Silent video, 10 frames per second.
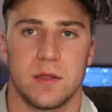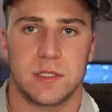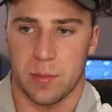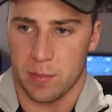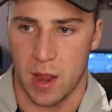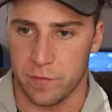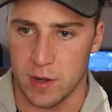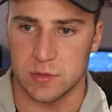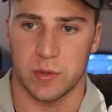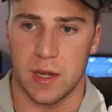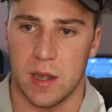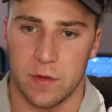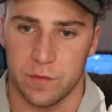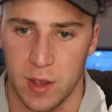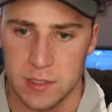Some of my friends would get
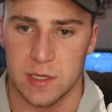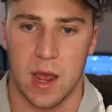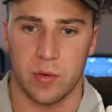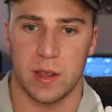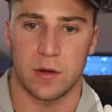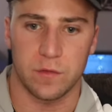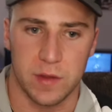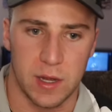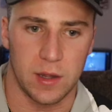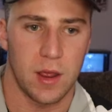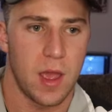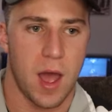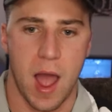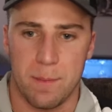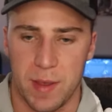into fights and I would intervene.
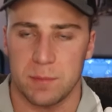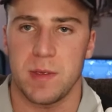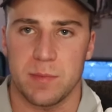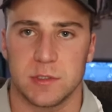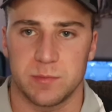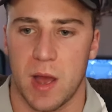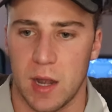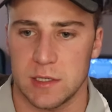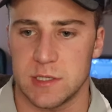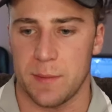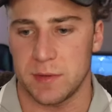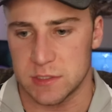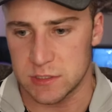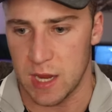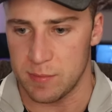I'd pick people's bodies up
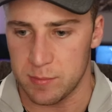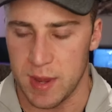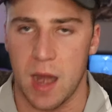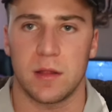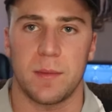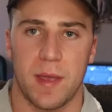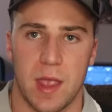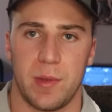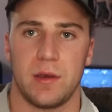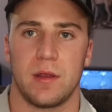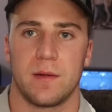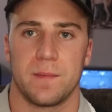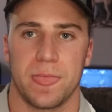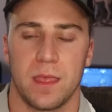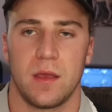and slam them down on the pavement.
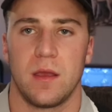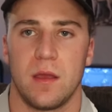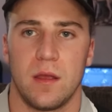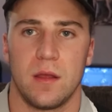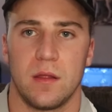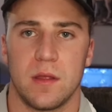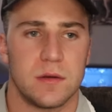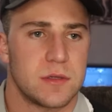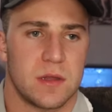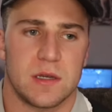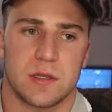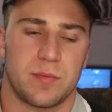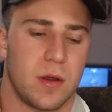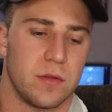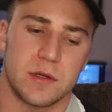There's
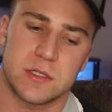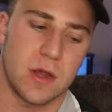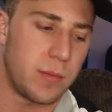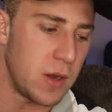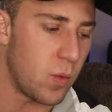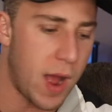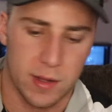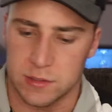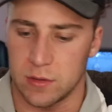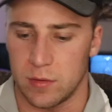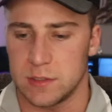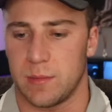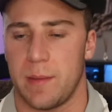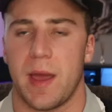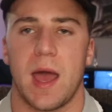so many wild stories
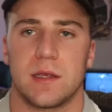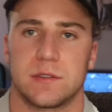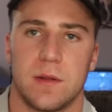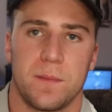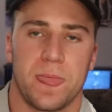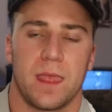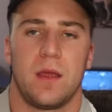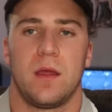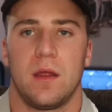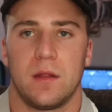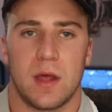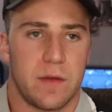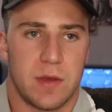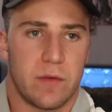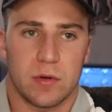in my past that
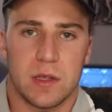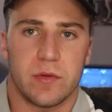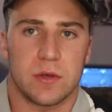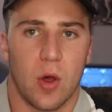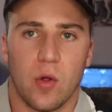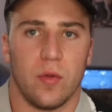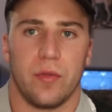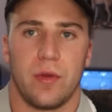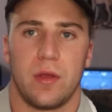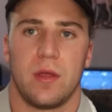I've never even told.